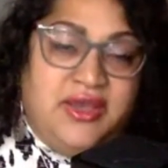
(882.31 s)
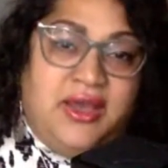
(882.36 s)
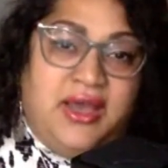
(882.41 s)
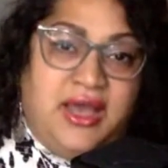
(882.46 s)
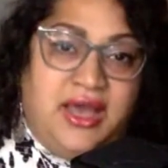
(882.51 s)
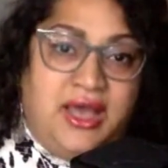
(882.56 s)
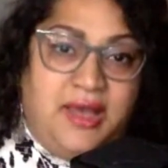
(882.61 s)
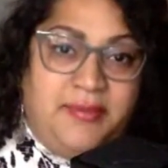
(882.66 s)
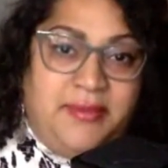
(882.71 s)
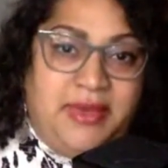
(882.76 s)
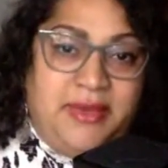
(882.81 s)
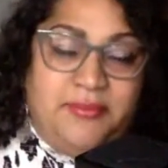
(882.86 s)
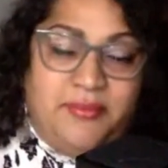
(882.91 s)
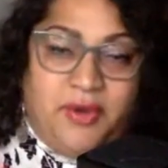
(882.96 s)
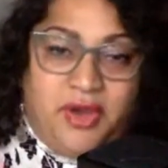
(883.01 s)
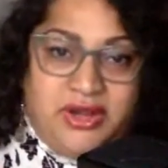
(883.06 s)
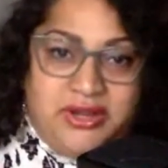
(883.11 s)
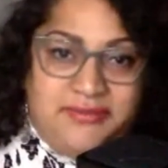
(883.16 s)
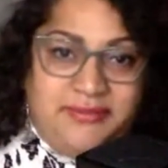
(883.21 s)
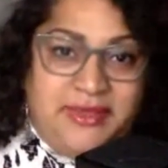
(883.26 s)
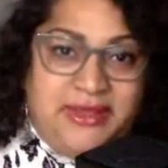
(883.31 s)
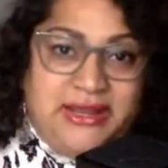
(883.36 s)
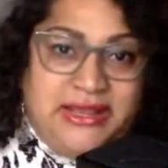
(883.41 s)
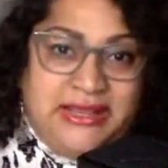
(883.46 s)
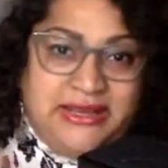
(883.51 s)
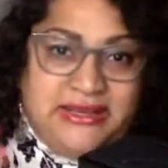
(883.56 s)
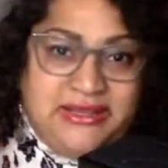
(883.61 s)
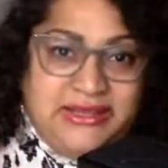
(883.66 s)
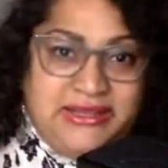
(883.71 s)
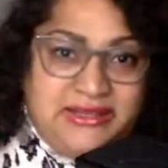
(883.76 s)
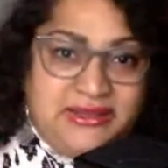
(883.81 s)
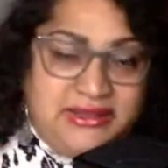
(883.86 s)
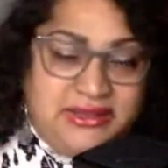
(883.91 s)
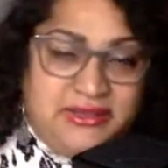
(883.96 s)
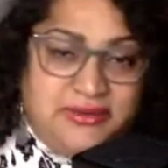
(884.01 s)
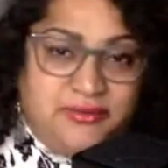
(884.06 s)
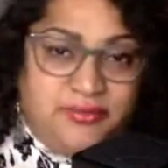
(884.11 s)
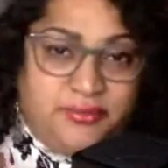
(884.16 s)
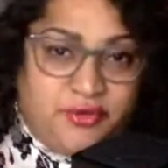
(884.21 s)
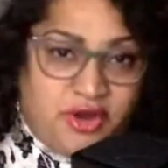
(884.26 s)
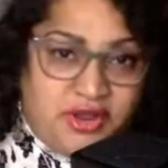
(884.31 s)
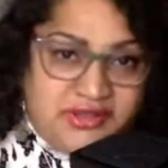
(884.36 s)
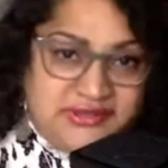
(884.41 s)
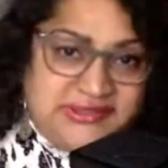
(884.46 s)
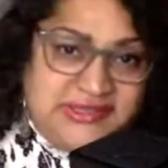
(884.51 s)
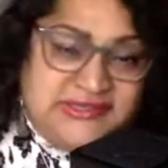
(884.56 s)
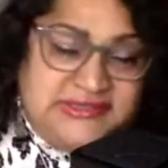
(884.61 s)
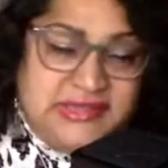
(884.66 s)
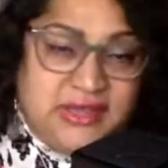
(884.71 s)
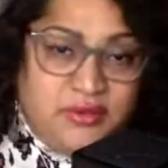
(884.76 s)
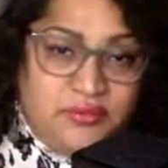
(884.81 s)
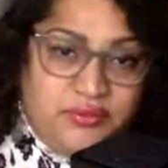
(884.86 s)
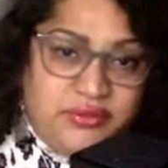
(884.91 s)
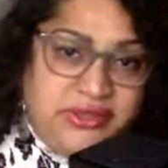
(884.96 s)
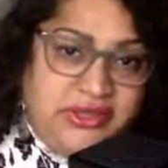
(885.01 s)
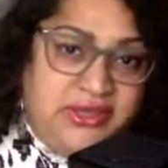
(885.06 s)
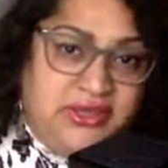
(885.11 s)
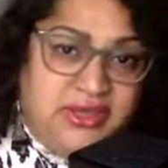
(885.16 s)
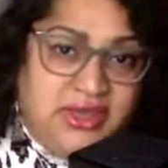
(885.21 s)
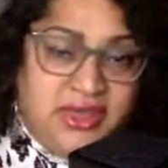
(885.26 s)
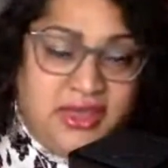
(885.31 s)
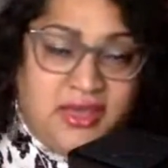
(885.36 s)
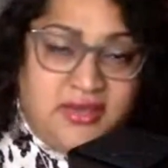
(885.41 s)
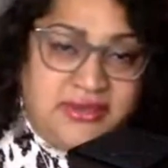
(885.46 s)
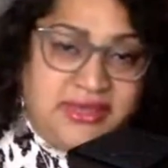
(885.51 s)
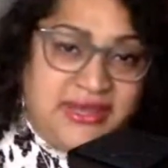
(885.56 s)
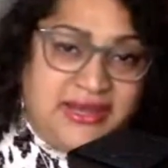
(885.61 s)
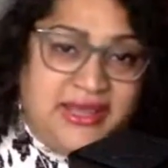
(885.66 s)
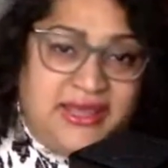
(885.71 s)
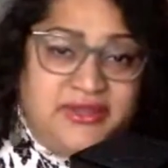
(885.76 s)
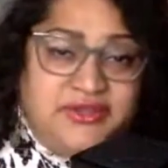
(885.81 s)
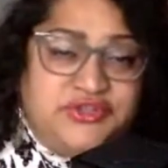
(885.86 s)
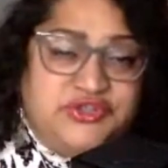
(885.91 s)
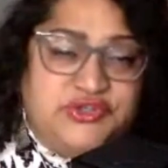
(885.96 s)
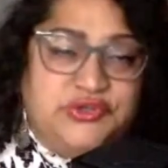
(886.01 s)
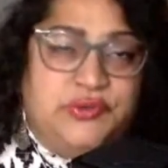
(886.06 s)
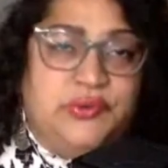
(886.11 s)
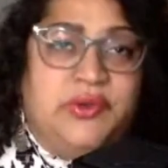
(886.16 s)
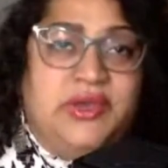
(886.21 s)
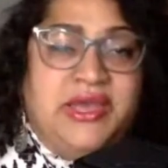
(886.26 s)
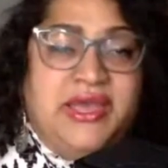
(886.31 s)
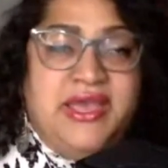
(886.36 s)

embodiment and healing process that we get into,